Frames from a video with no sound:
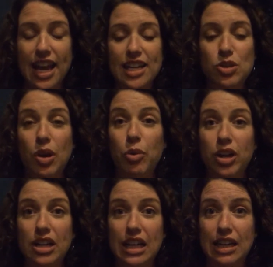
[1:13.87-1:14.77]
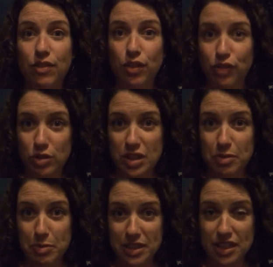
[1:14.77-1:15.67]
and so I want to give you a few
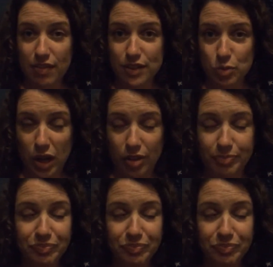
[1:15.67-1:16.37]
tips myself as well.